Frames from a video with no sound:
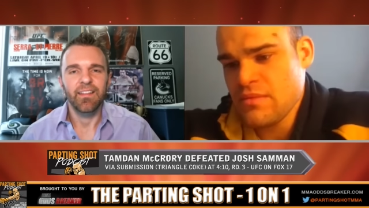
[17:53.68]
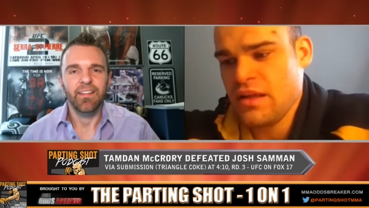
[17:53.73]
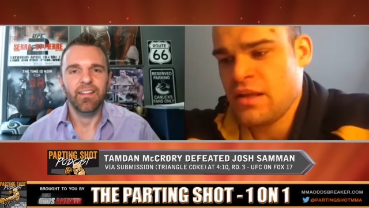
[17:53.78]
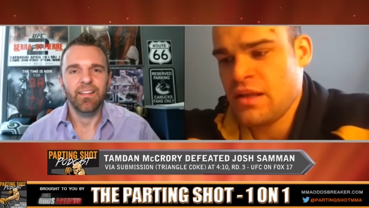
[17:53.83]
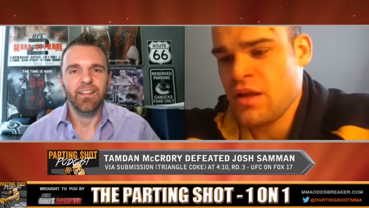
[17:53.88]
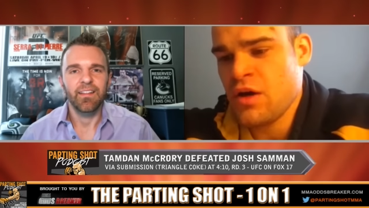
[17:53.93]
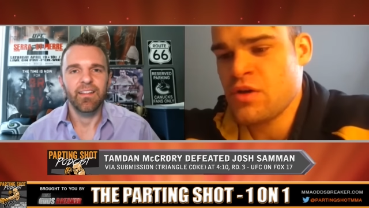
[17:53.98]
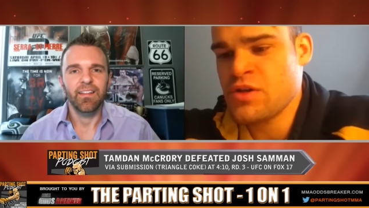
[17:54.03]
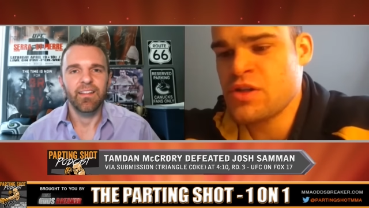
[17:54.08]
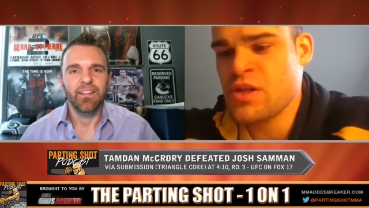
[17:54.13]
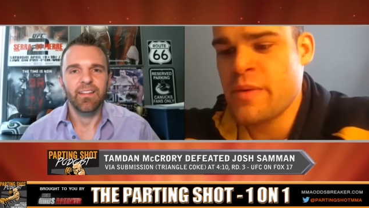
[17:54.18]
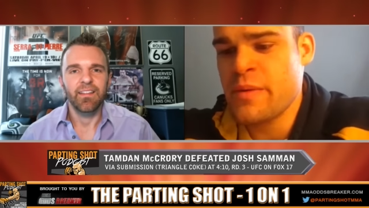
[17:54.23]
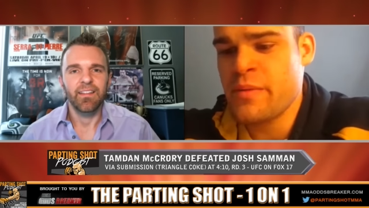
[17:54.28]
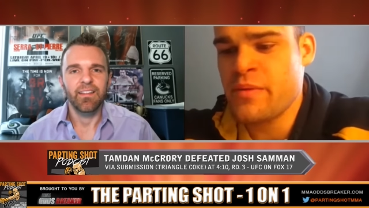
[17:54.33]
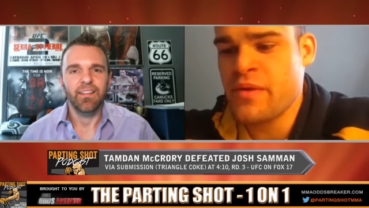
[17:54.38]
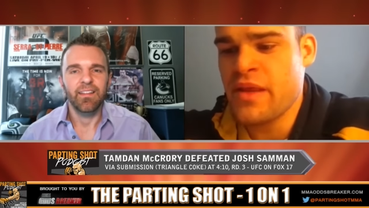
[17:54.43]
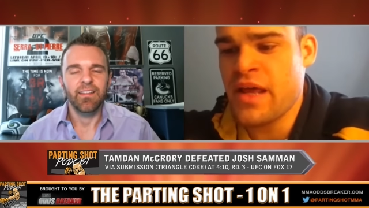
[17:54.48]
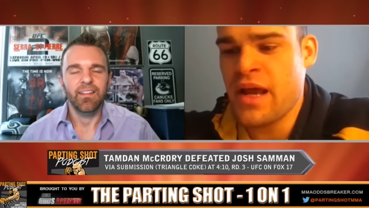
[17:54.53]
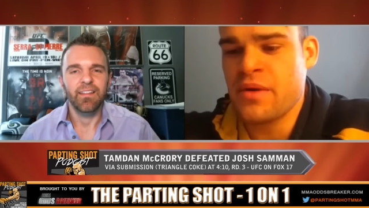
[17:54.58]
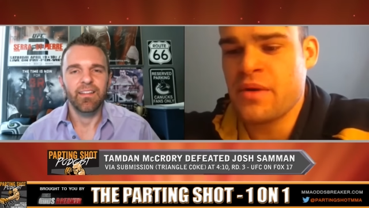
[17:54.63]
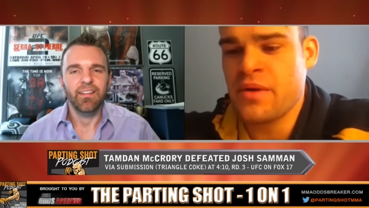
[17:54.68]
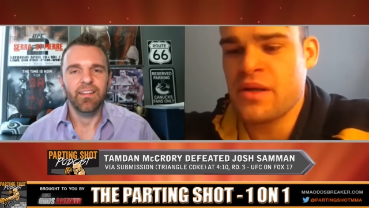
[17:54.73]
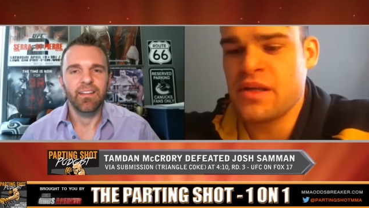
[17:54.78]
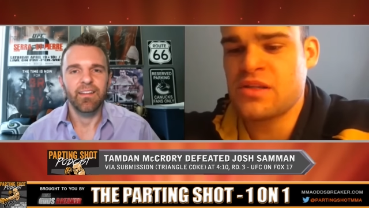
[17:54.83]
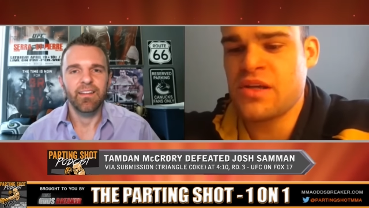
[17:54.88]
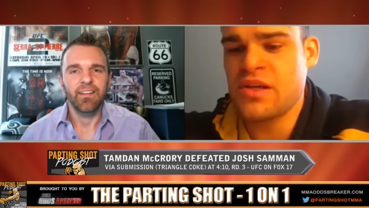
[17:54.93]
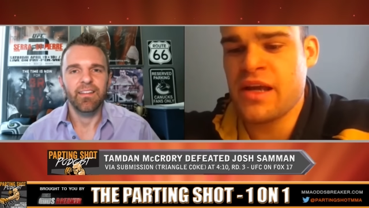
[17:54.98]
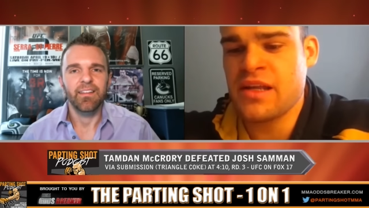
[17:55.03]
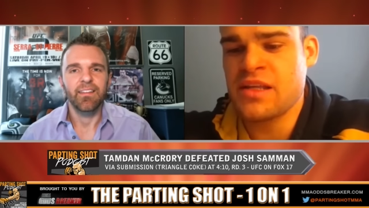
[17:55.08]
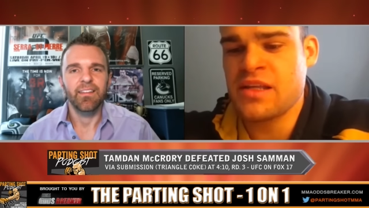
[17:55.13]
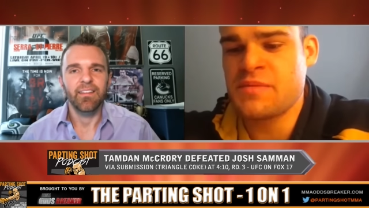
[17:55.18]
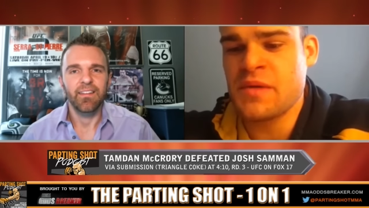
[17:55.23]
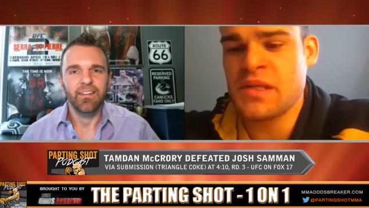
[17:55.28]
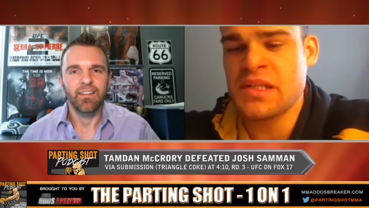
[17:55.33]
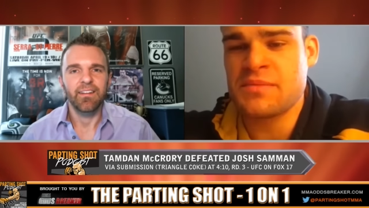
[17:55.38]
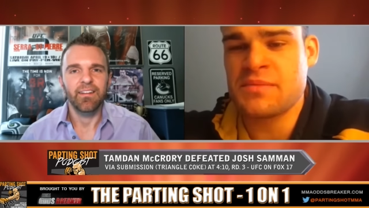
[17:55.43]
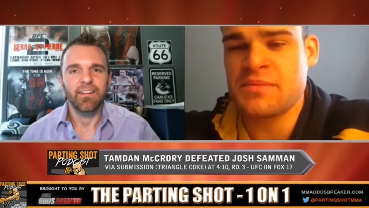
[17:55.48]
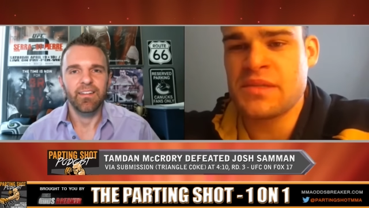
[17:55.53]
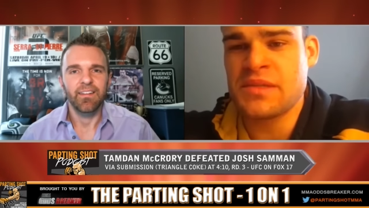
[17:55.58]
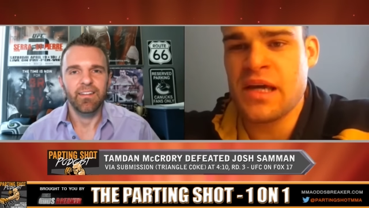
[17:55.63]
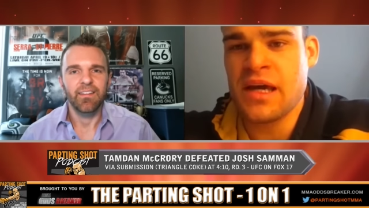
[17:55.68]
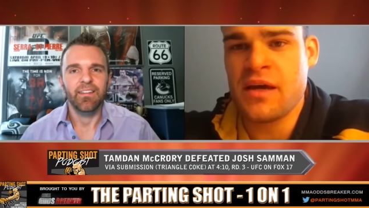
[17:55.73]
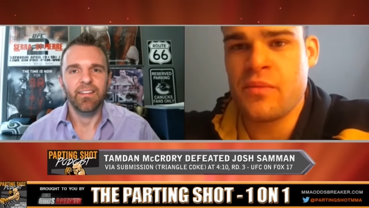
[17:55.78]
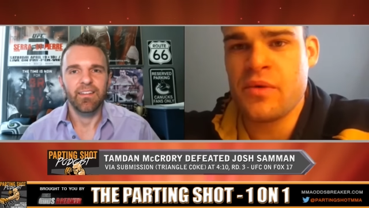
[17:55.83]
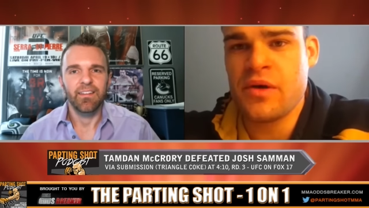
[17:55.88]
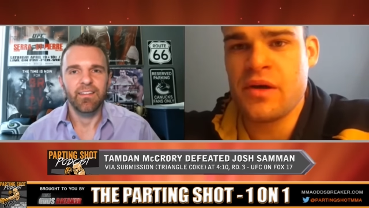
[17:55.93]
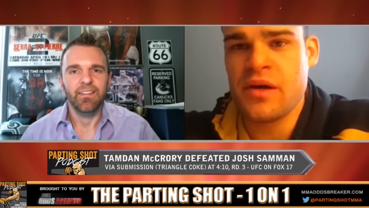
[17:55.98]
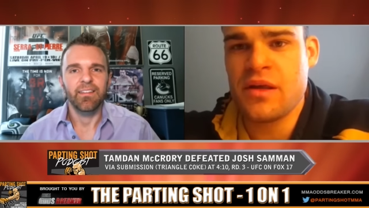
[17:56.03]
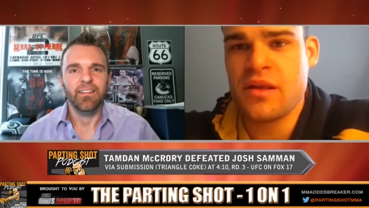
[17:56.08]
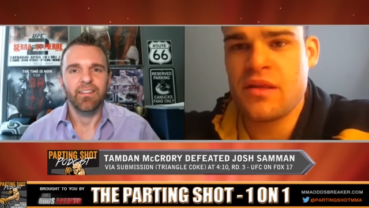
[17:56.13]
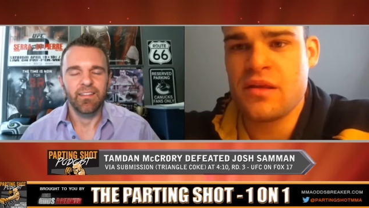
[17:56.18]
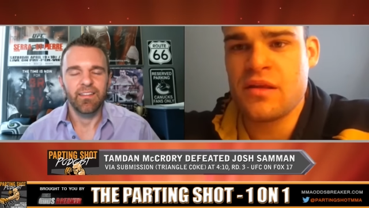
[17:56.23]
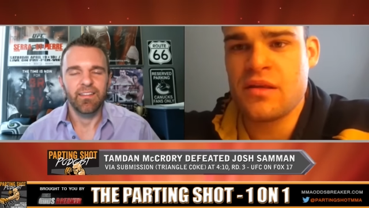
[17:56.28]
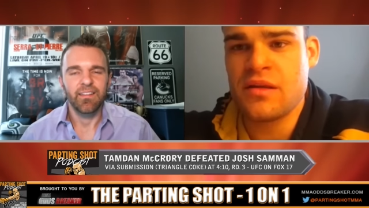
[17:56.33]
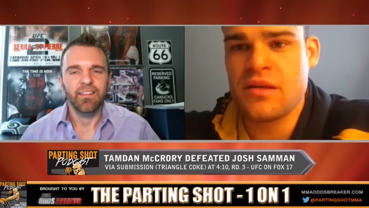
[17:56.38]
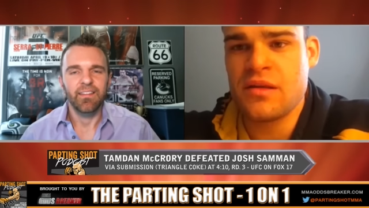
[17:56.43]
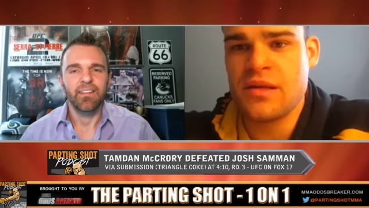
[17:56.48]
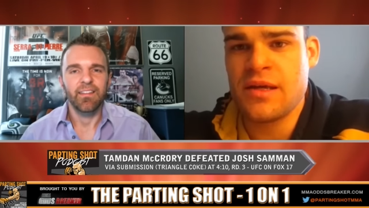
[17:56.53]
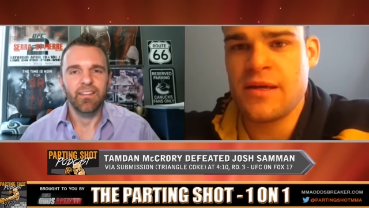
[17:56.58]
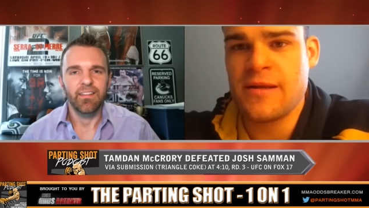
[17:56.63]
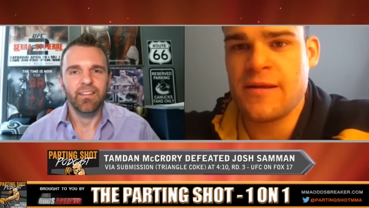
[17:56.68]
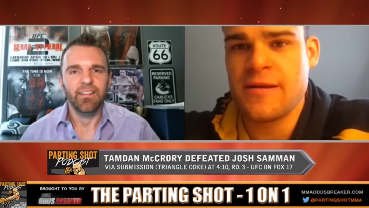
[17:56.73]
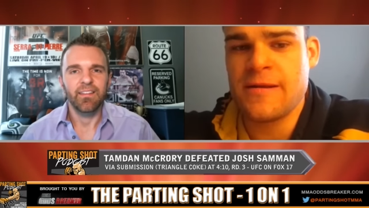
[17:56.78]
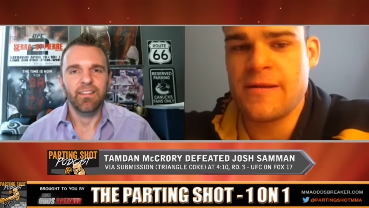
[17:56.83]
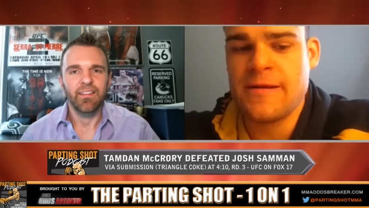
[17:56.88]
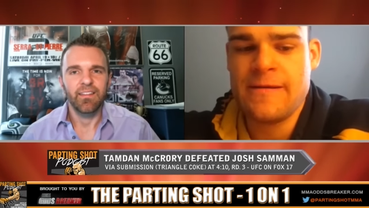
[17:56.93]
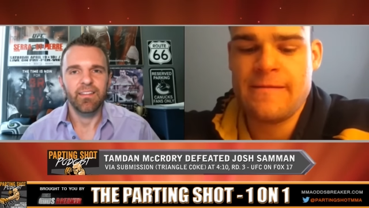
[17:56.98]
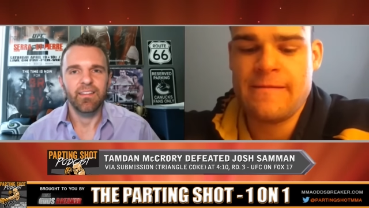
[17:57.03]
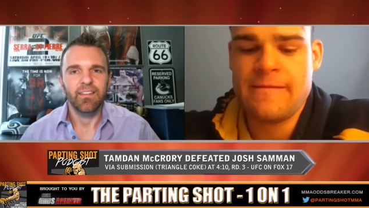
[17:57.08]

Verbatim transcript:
Speaker 1: those are the people that I'm going to try and spend some time with. And